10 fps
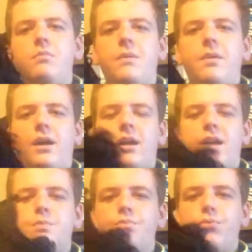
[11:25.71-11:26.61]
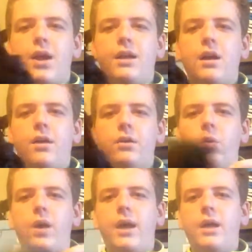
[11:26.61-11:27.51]
Maybe like a nice bright
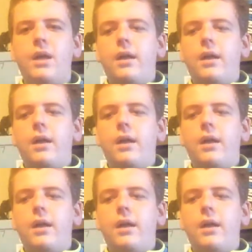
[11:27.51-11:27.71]
colorway.